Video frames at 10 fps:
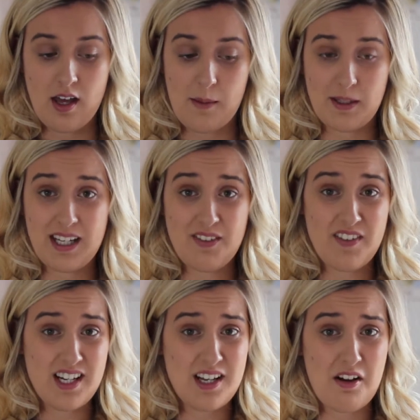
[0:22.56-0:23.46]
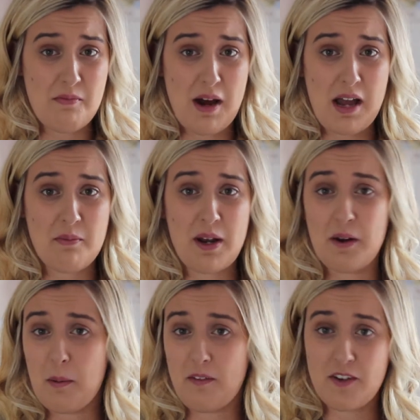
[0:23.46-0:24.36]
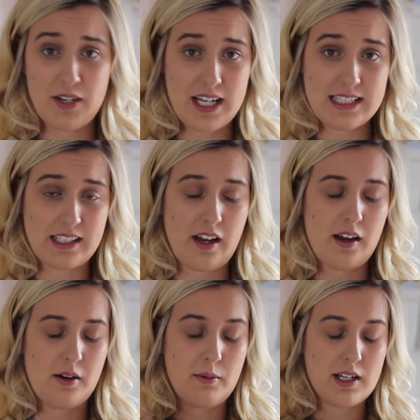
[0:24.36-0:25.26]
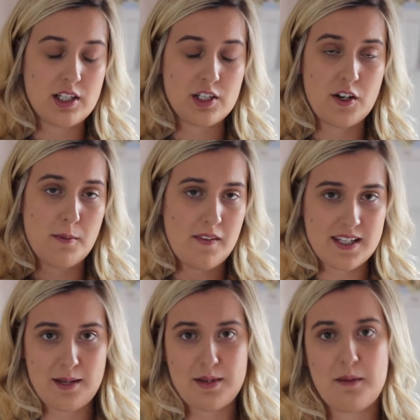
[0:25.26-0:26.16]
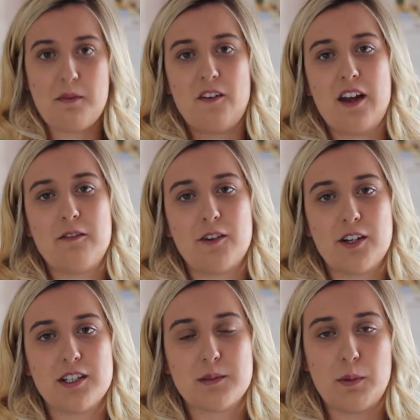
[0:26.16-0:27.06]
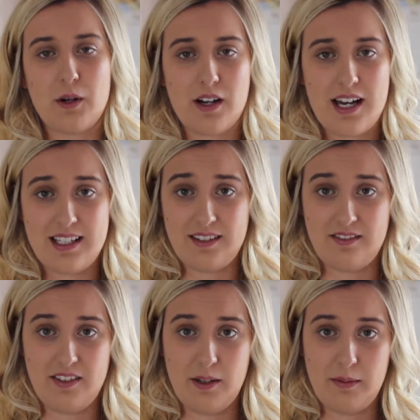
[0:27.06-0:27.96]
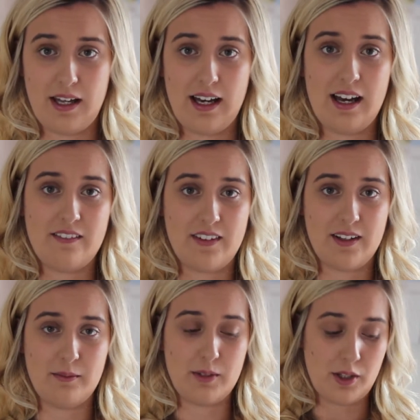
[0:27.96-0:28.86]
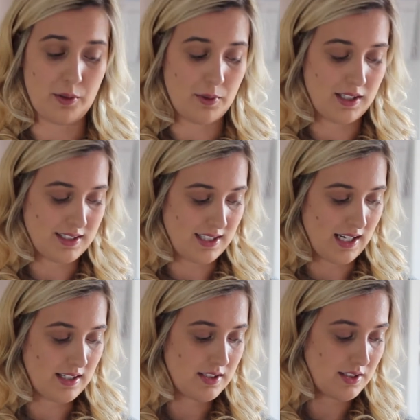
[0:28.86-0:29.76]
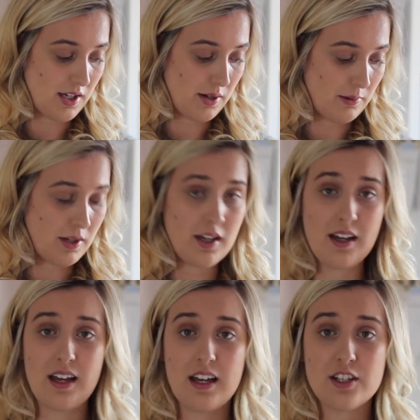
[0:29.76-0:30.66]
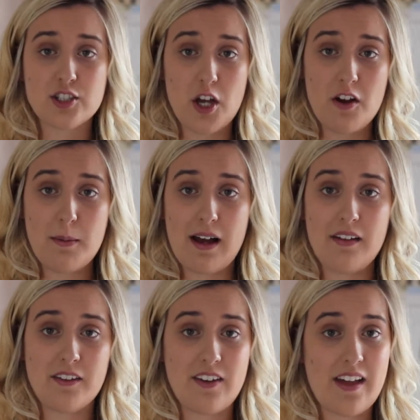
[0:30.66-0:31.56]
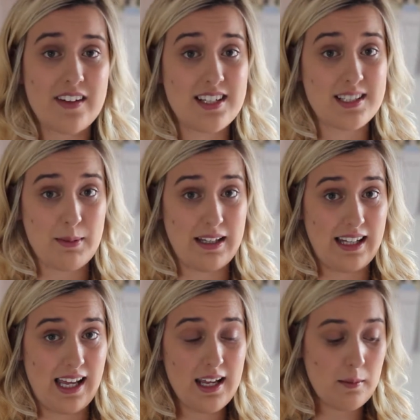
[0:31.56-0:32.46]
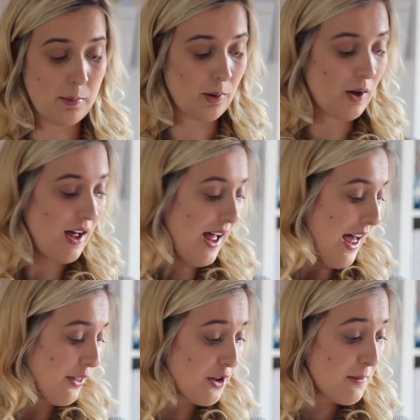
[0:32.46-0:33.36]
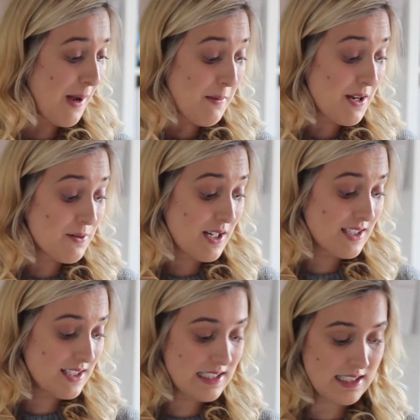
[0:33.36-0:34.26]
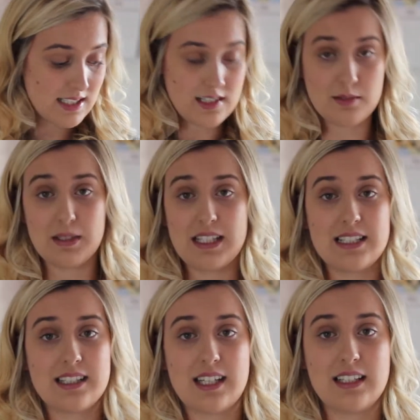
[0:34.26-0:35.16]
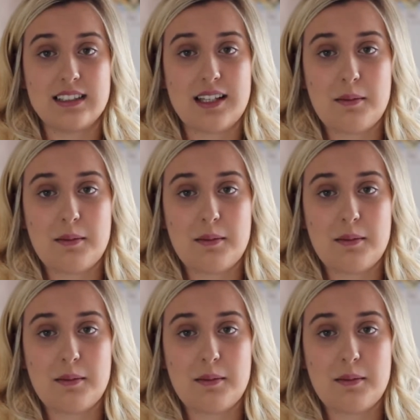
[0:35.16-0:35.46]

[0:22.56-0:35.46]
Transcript: I believe a video of mine went up a few days ago which should have been the September favourites, but I didn't film that, I filmed the other one instead. So sorry about the fact that it's a bit late, but thought you might be interested in seeing some of these things.